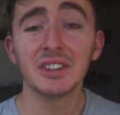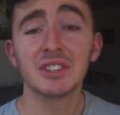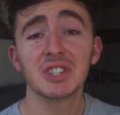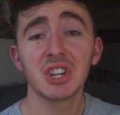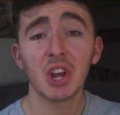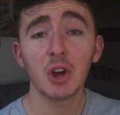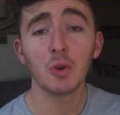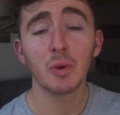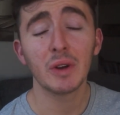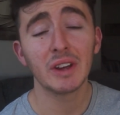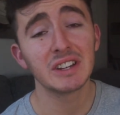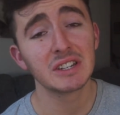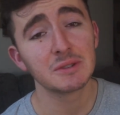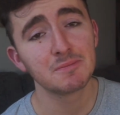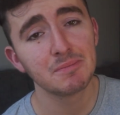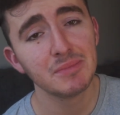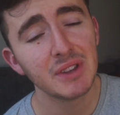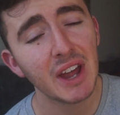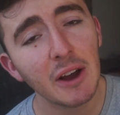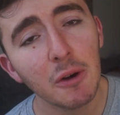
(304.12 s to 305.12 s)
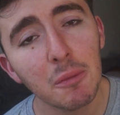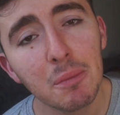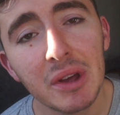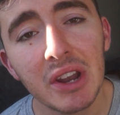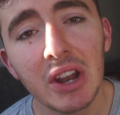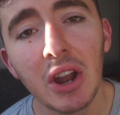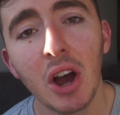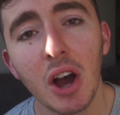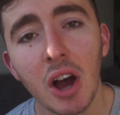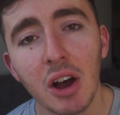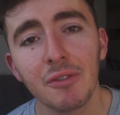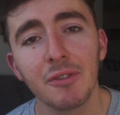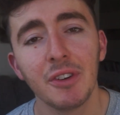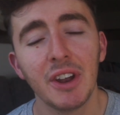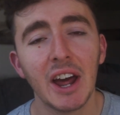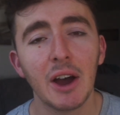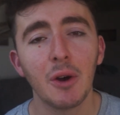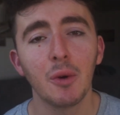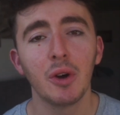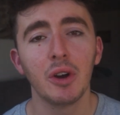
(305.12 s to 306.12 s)
so it has now been half an
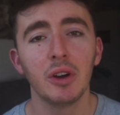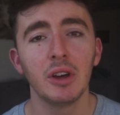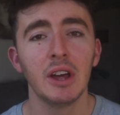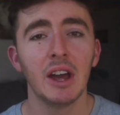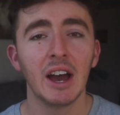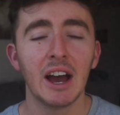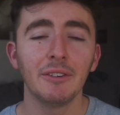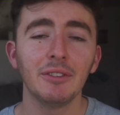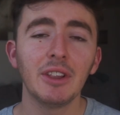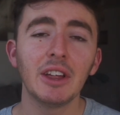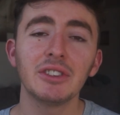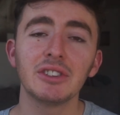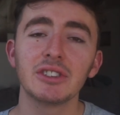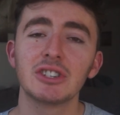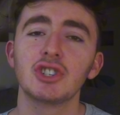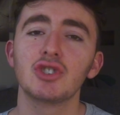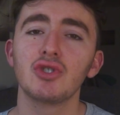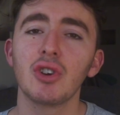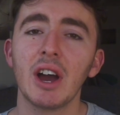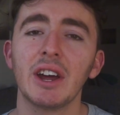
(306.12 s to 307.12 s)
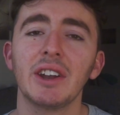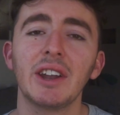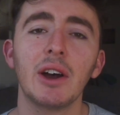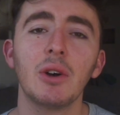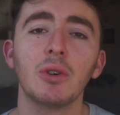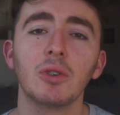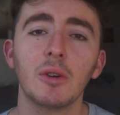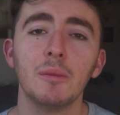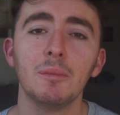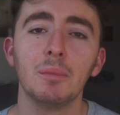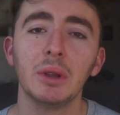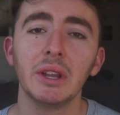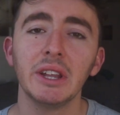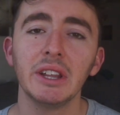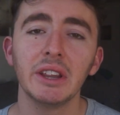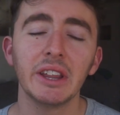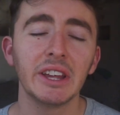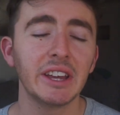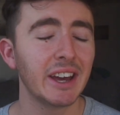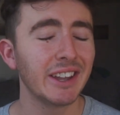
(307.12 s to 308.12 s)
hour. I'll let this dry down
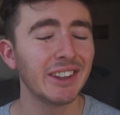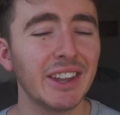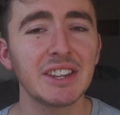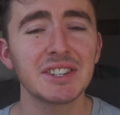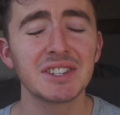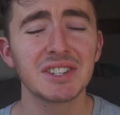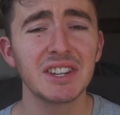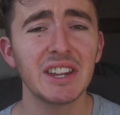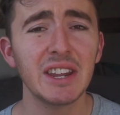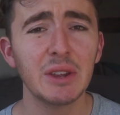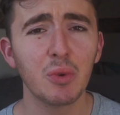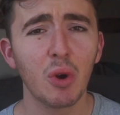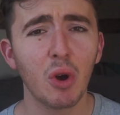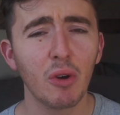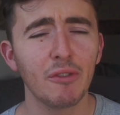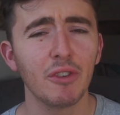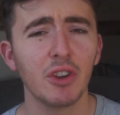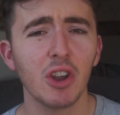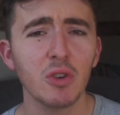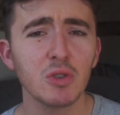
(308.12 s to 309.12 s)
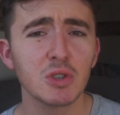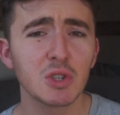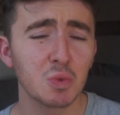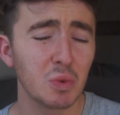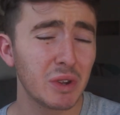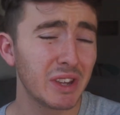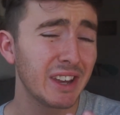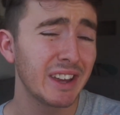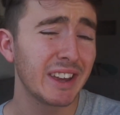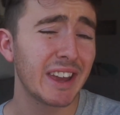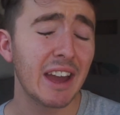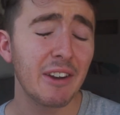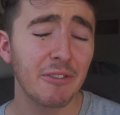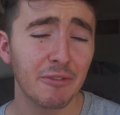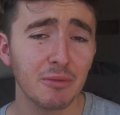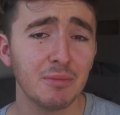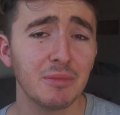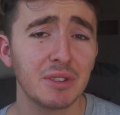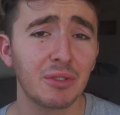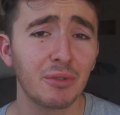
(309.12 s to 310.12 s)
completely and let's see what other notes we can get
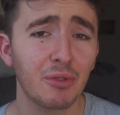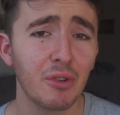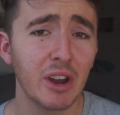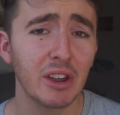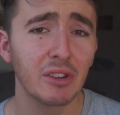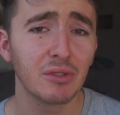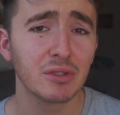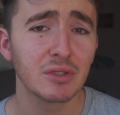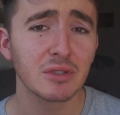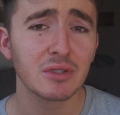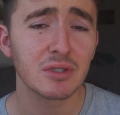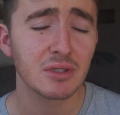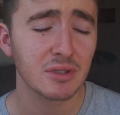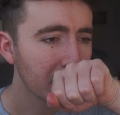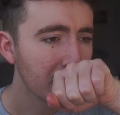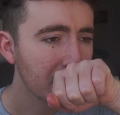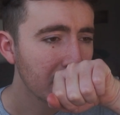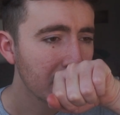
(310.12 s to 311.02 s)
from this fragrance.